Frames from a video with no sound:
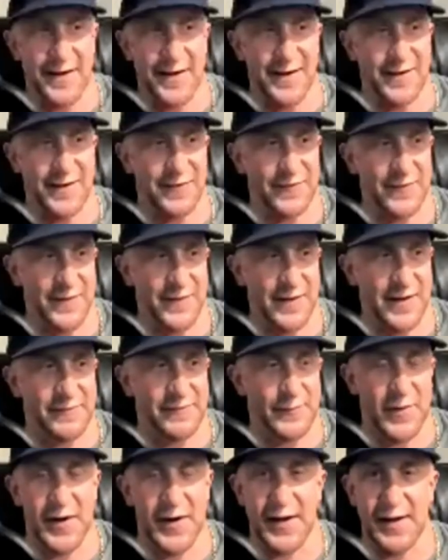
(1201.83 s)
in us for
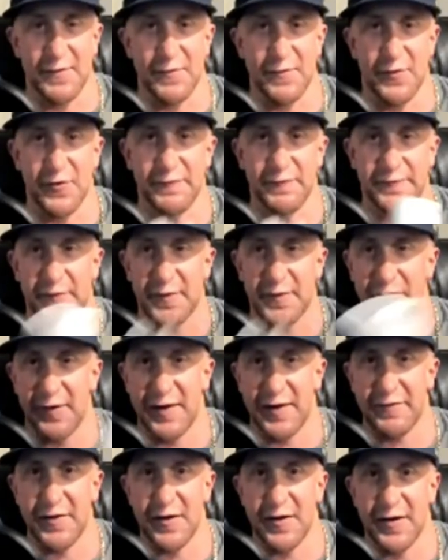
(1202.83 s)
life, buddy. And we'll hopefully we'll
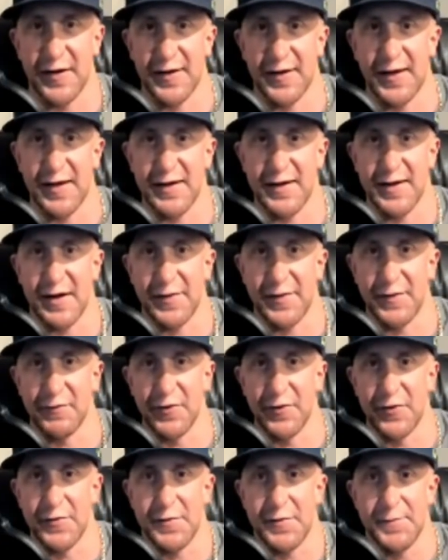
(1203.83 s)
have you on again down the
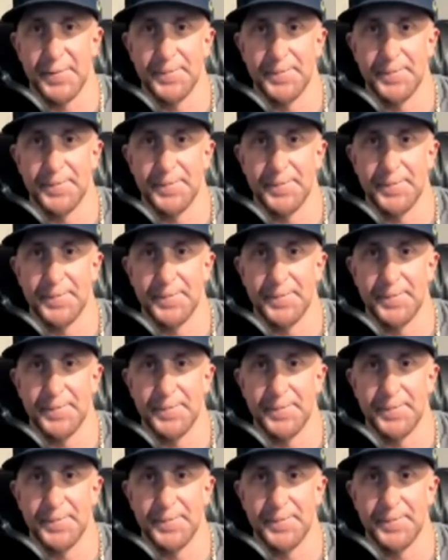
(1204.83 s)
road.